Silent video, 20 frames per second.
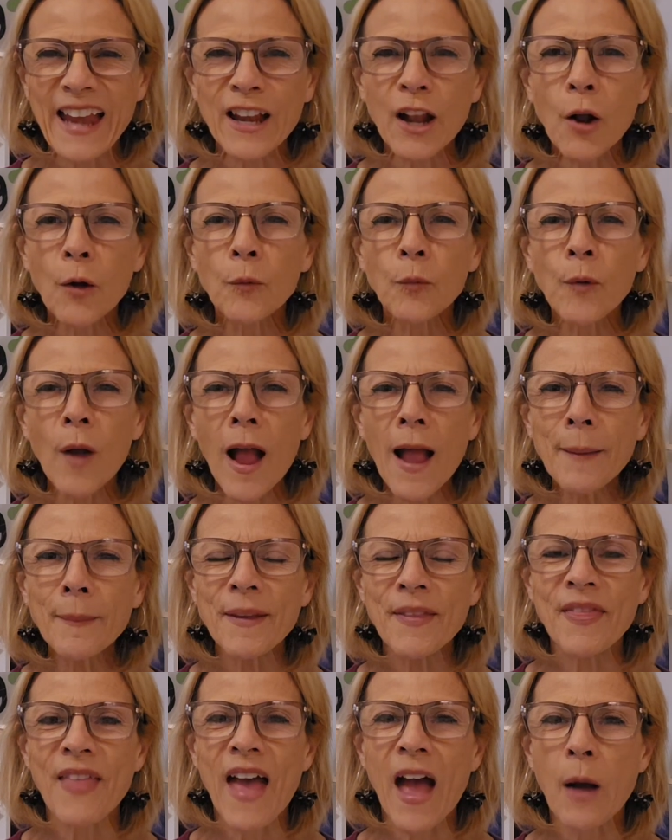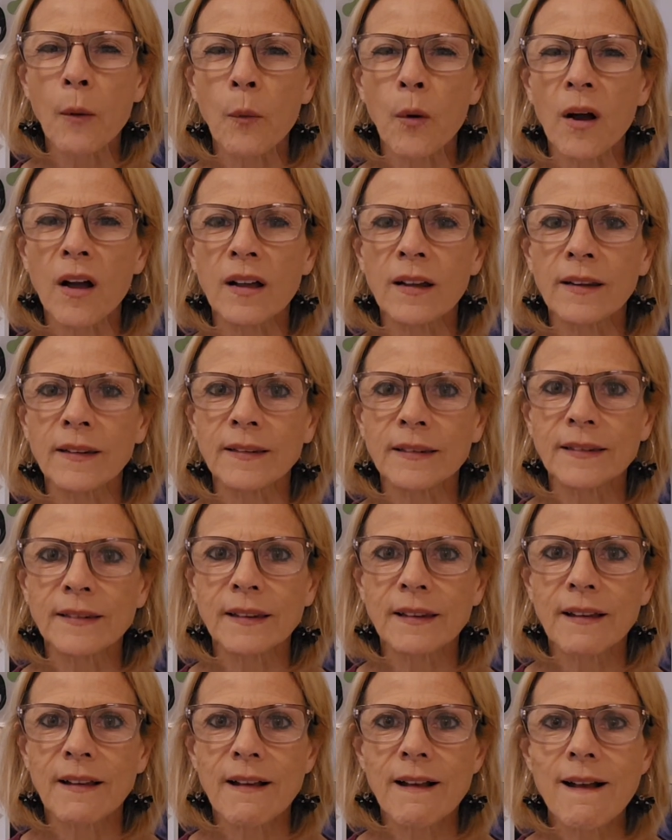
And our rhyme in that was